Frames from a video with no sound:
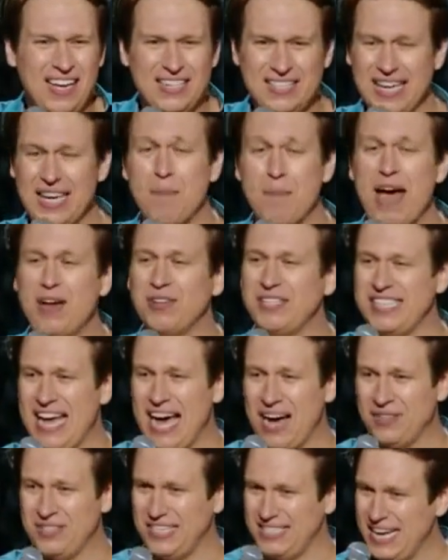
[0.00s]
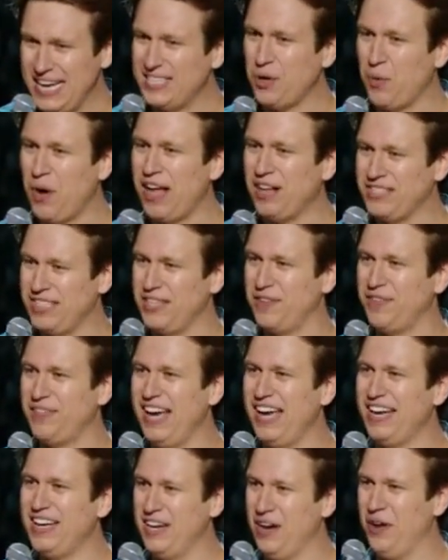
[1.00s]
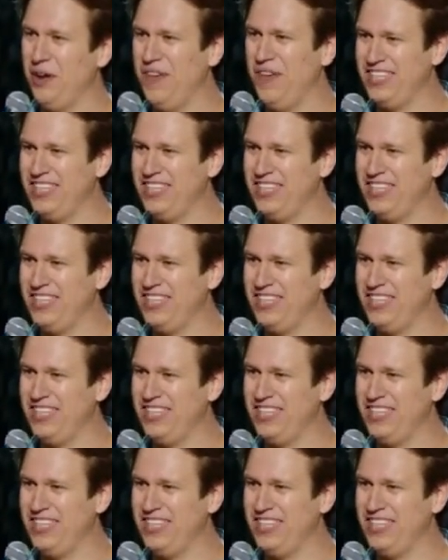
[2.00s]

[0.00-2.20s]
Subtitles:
like a bouncy house. It takes a while to deflate, you know what I mean?